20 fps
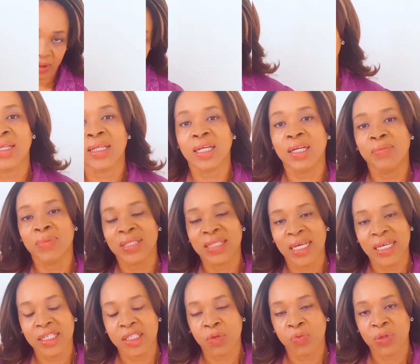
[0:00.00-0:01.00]
Another
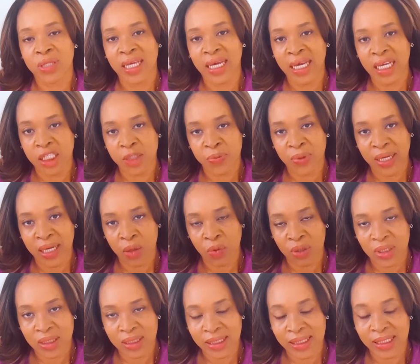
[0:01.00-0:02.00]
limitation with the
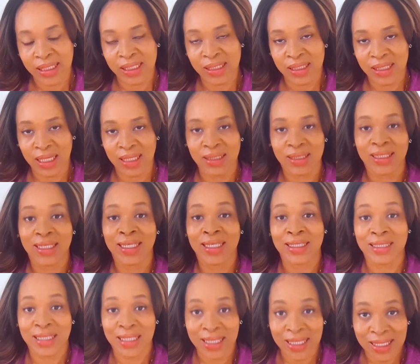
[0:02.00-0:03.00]
HbA1c is that
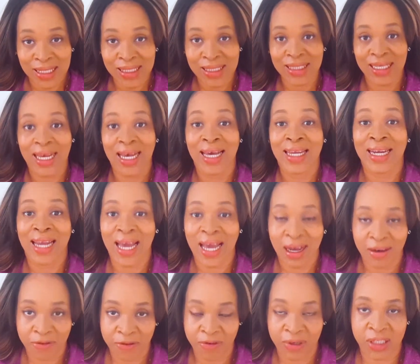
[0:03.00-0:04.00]
it is an
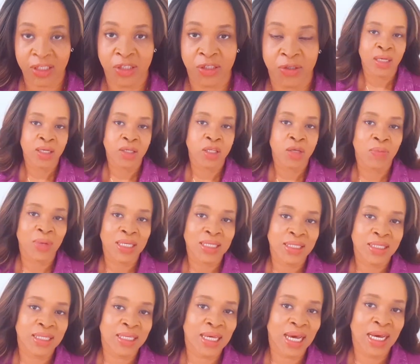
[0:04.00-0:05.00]
average. You may
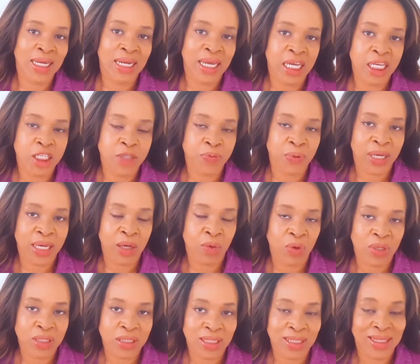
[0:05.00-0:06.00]
see an
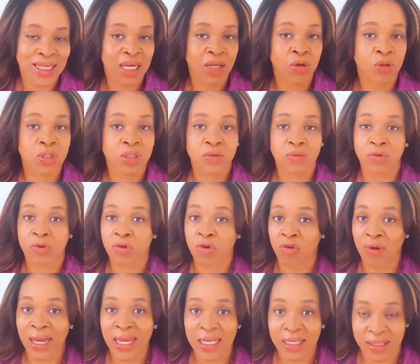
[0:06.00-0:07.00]
HbA1c that looks
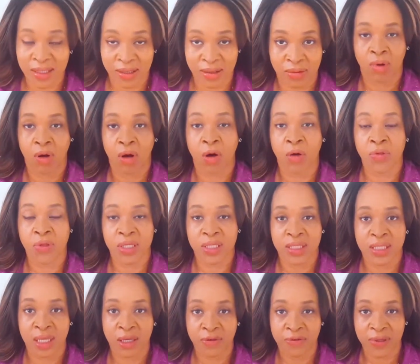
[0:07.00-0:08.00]
great on the
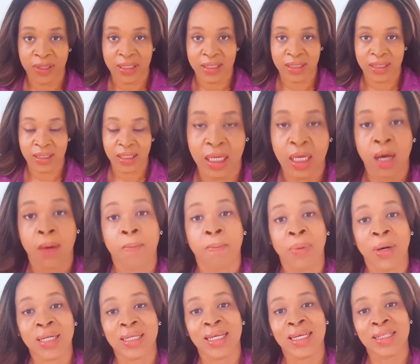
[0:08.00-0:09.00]
surface,
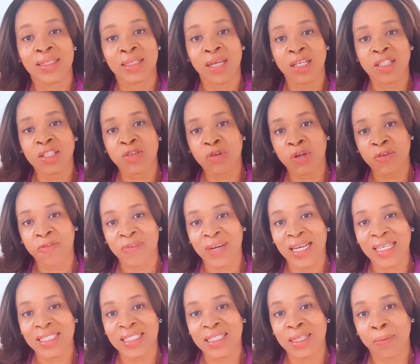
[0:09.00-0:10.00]
but it doesn't
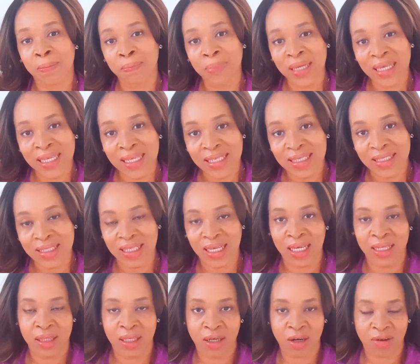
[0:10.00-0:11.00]
reflect the peaks
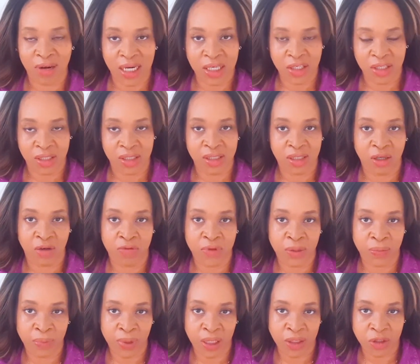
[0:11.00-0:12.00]
and the crashes of the
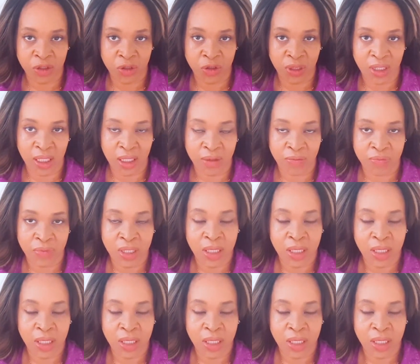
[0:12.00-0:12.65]
blood sugar.